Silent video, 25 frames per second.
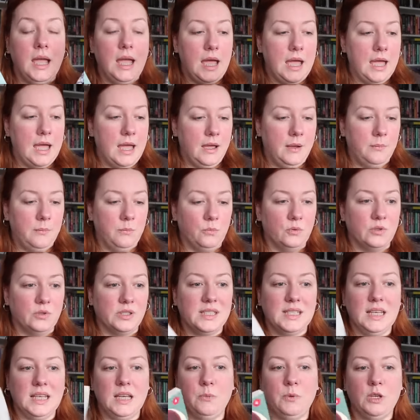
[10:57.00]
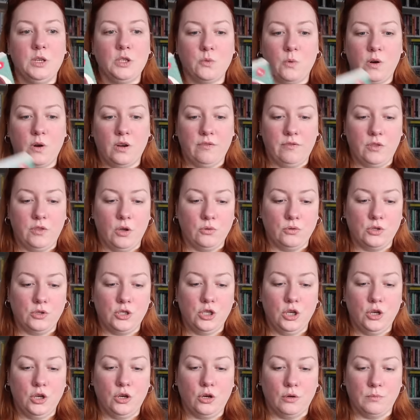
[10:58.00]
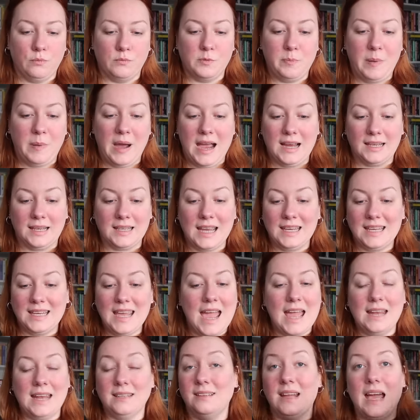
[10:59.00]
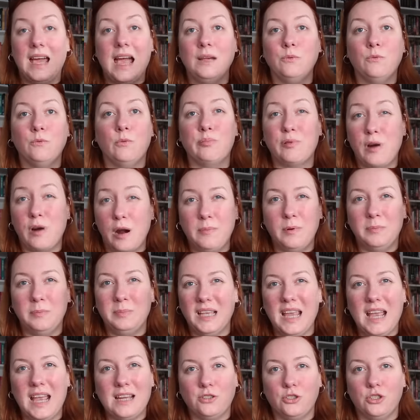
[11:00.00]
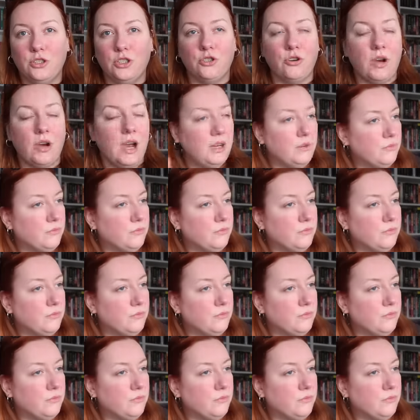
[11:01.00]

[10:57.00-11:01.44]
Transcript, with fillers: um, we'll see which one of those two comes back. Again, I will probably actually try